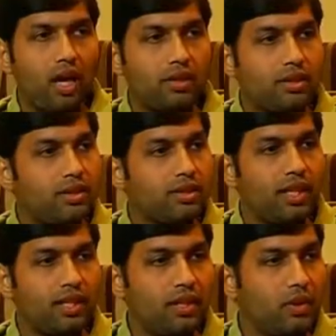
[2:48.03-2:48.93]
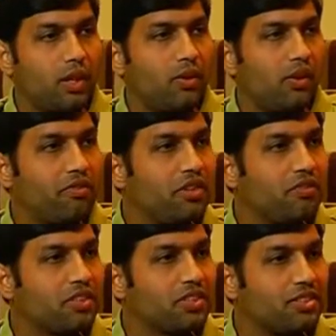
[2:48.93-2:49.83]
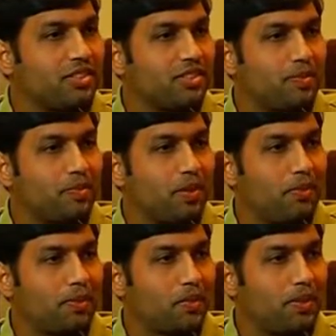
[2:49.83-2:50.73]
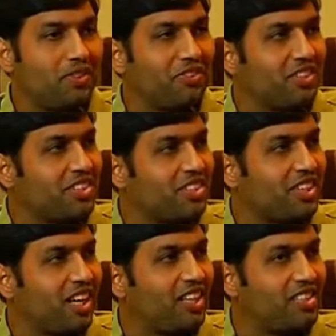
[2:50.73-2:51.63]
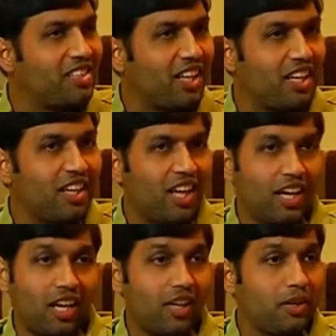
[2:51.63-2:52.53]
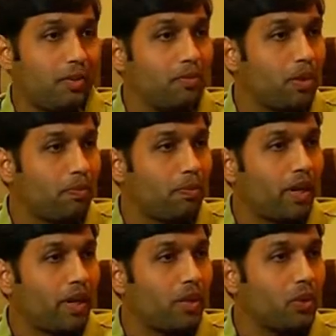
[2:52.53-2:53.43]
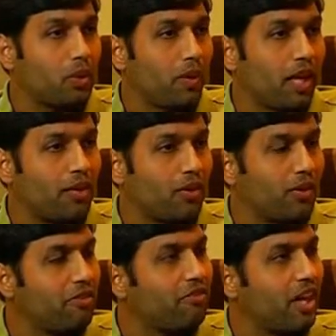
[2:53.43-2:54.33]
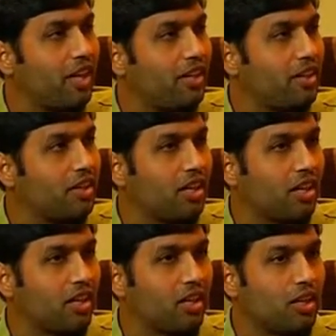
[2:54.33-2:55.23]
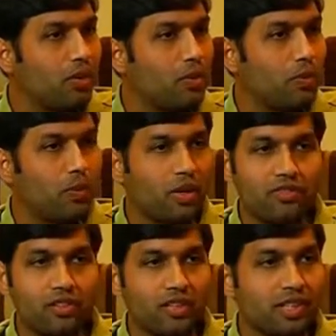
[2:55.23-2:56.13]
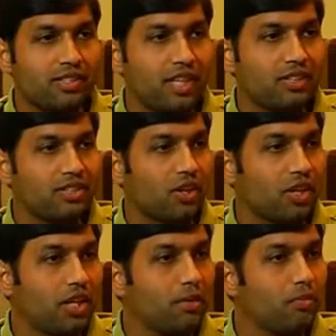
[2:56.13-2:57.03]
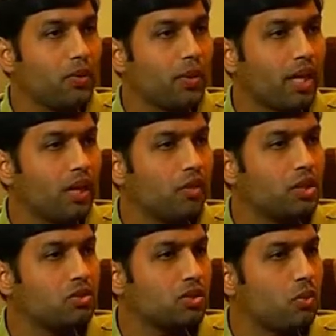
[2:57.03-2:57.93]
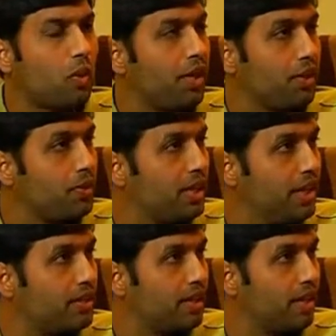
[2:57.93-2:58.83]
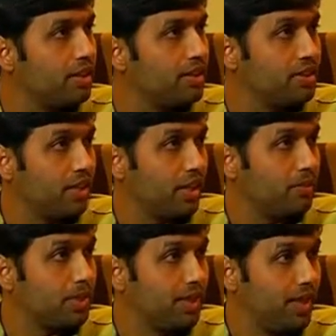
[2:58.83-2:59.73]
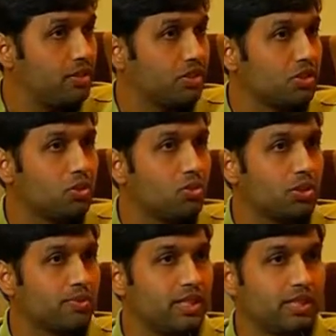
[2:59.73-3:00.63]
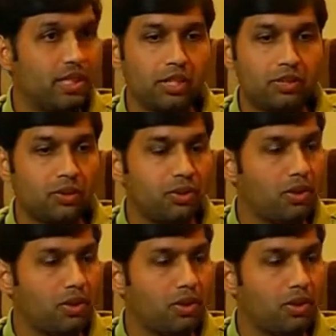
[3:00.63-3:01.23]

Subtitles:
think there were a lot of different people with different styles. I remember pairing with Venkat on a flight, and one of the things I saw him doing, which was quite unique that I didn't see anybody else do, was basically he took the